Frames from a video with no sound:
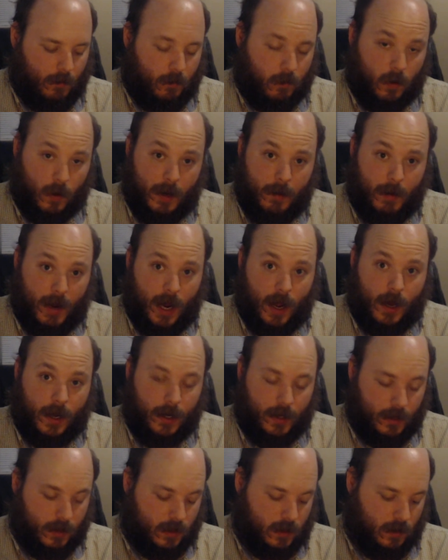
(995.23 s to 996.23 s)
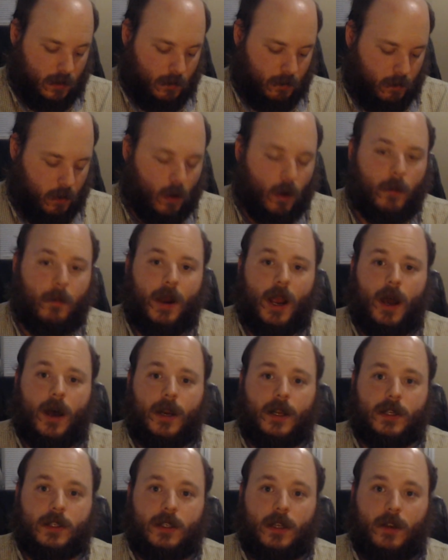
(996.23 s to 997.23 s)
prebiotics,
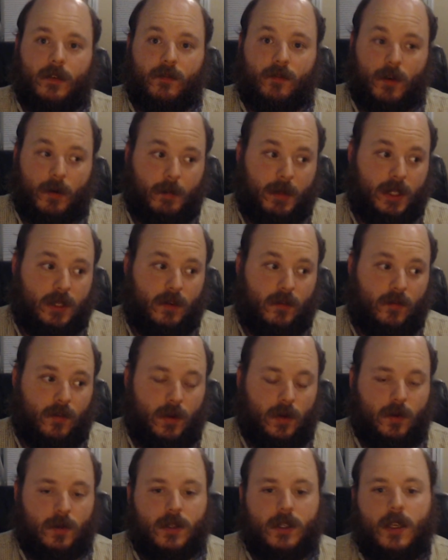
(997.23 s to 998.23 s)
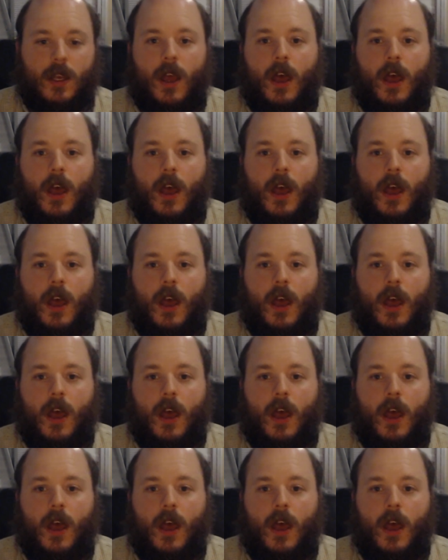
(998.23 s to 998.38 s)
probiotics, and fermented foods.